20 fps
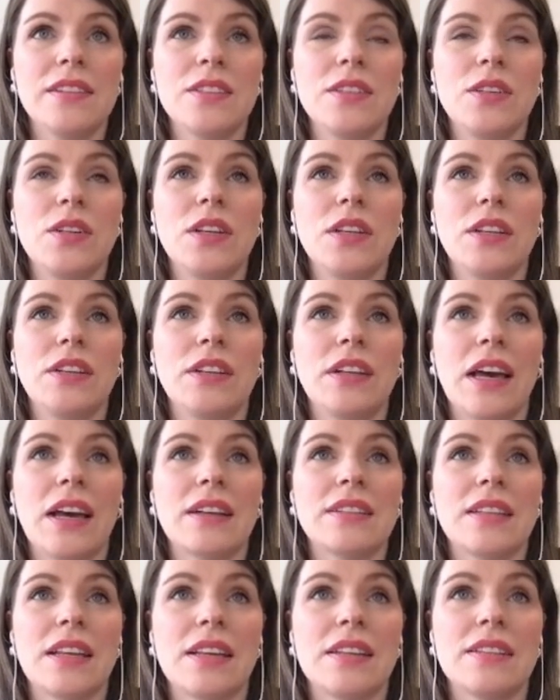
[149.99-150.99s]
so you can
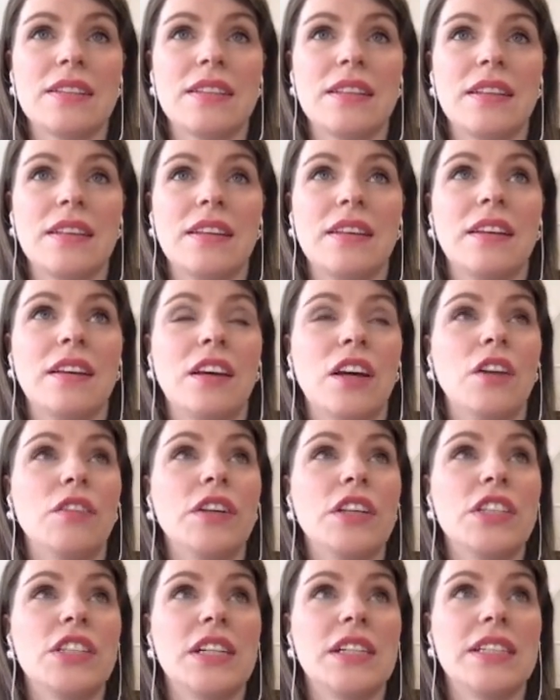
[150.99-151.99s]
access the
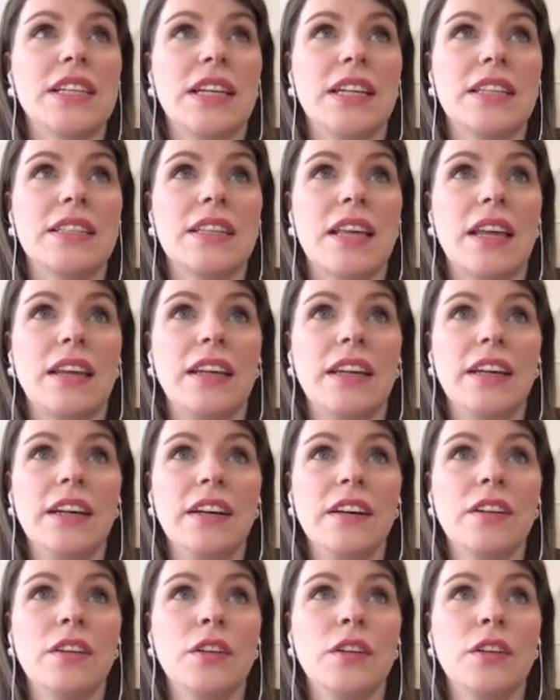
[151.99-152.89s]
original data set here.